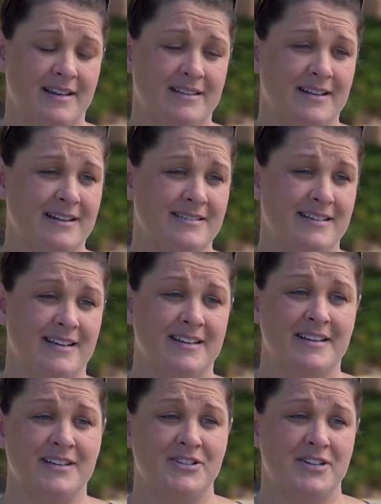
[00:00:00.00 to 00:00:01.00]
think that it's a
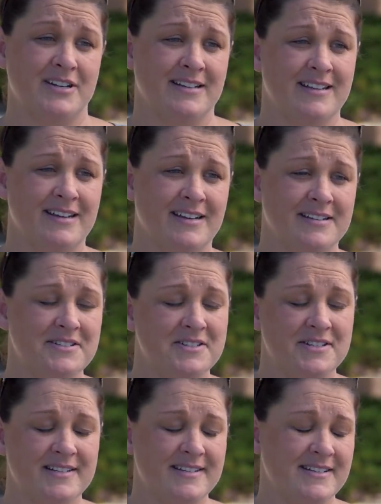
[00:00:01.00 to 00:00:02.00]
condition. I think it's
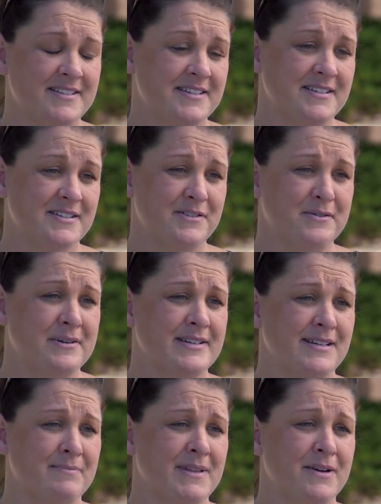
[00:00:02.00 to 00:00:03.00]
just as easy as throwing
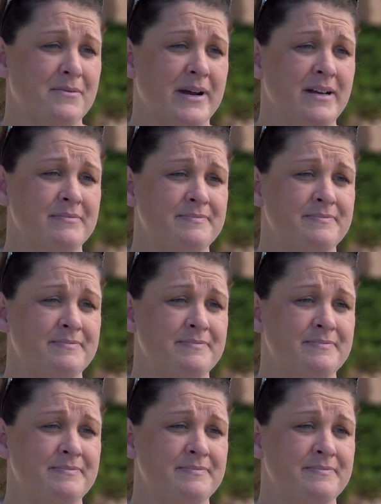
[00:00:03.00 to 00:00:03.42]
something away.